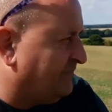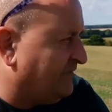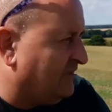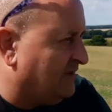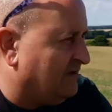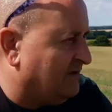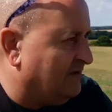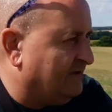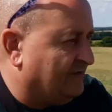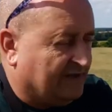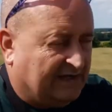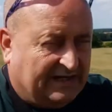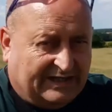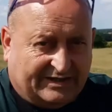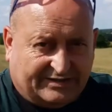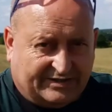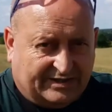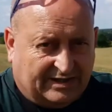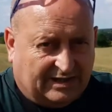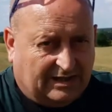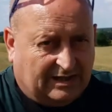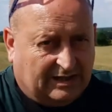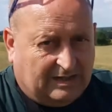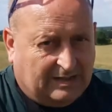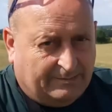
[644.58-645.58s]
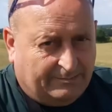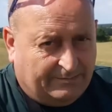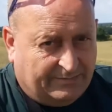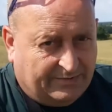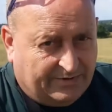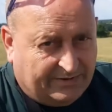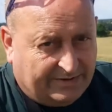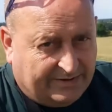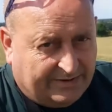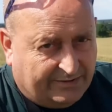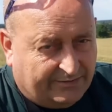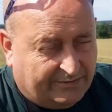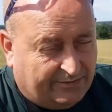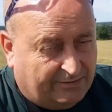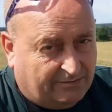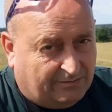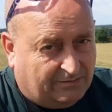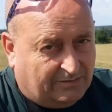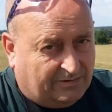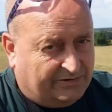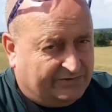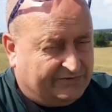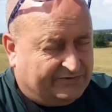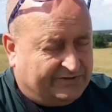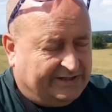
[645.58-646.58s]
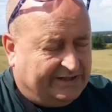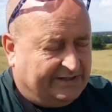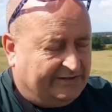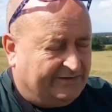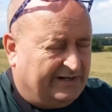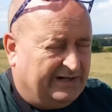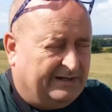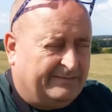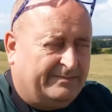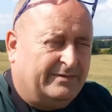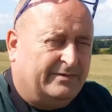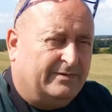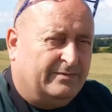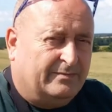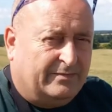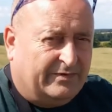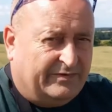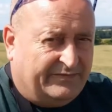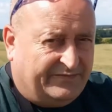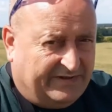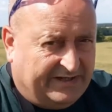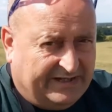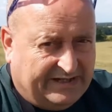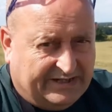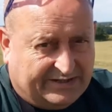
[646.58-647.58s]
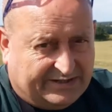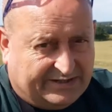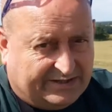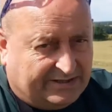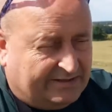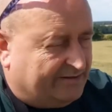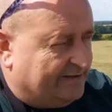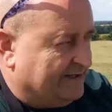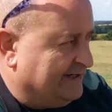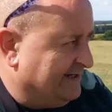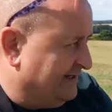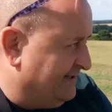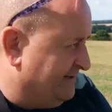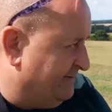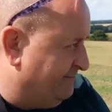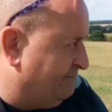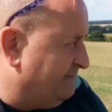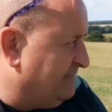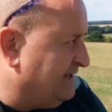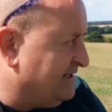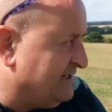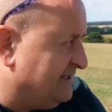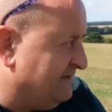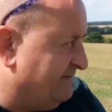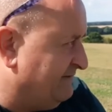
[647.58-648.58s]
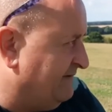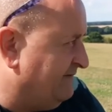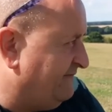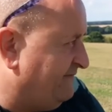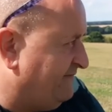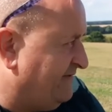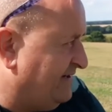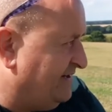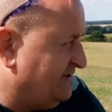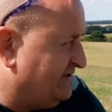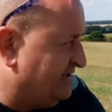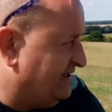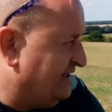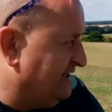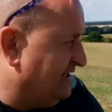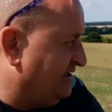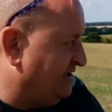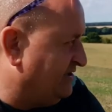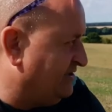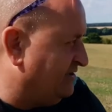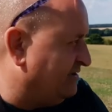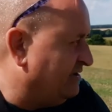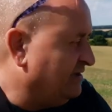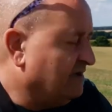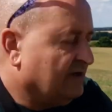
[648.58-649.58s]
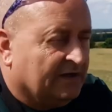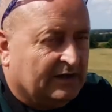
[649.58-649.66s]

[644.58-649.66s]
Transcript: and the last time that they grew oilseed rape a number of years ago, they had a massive infestation